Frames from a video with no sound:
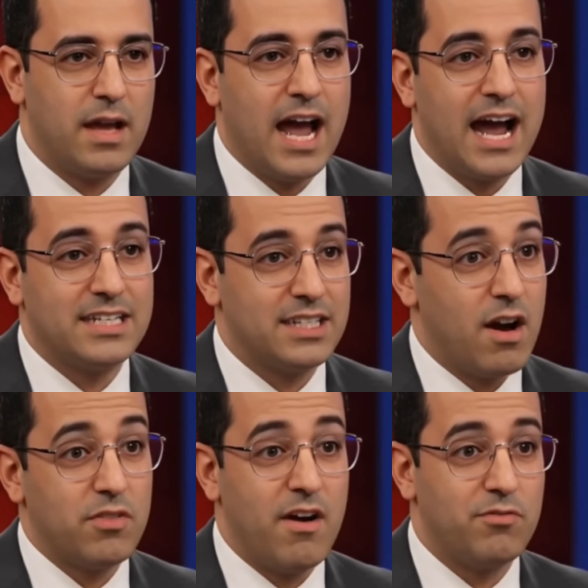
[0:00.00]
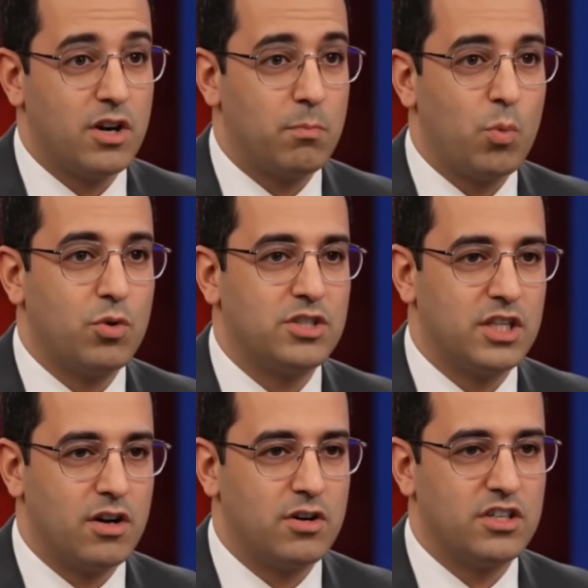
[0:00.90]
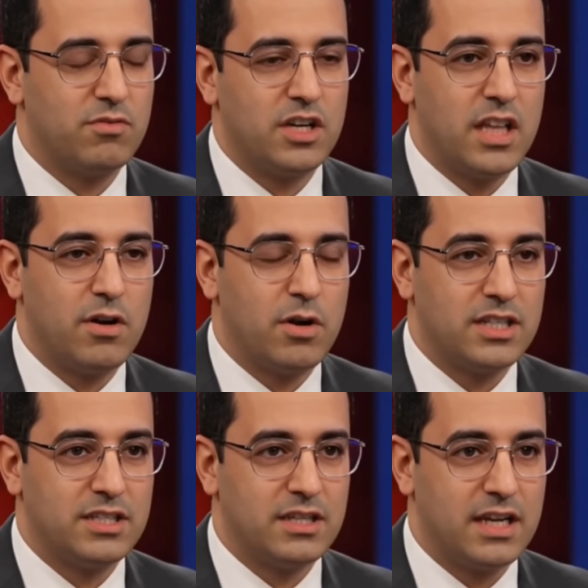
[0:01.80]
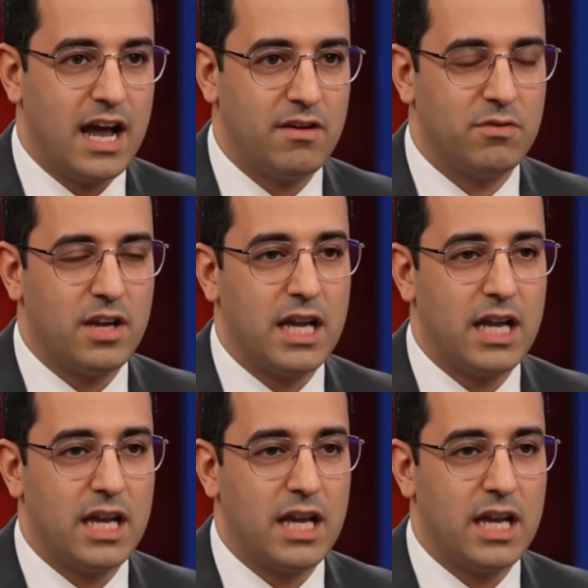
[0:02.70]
As South Africa mourns the loss of another innocent life,